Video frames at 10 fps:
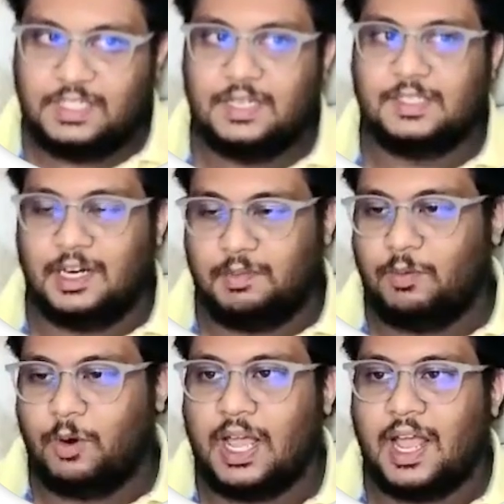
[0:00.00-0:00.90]
vision statement
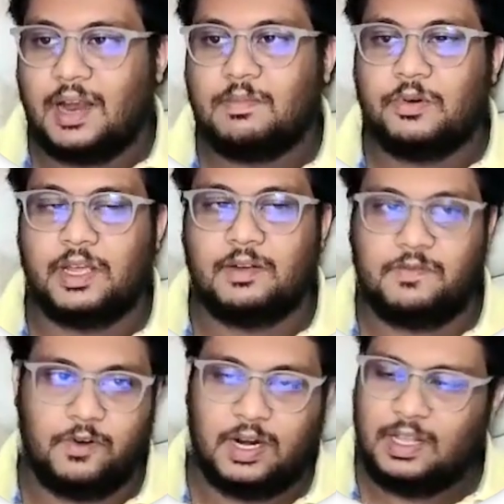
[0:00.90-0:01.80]
what I am doing
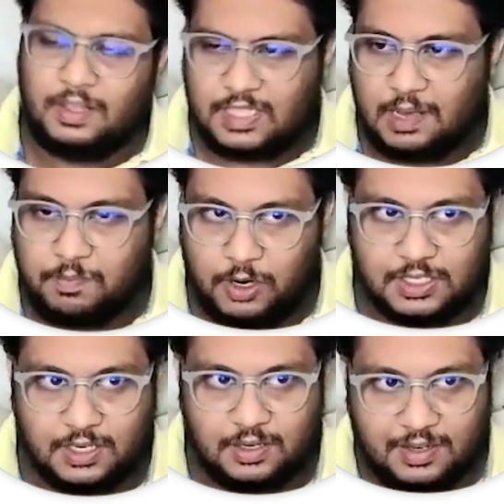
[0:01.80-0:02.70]
for in the same
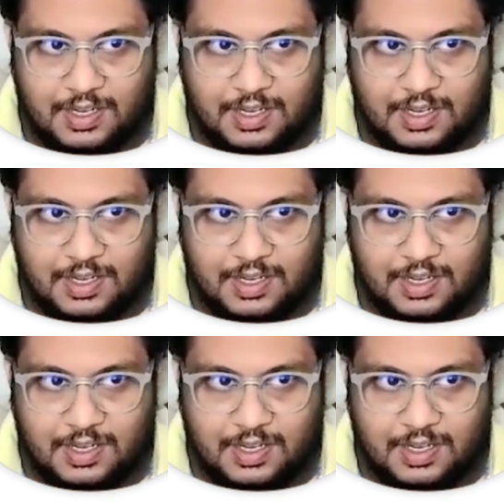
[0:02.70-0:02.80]
project.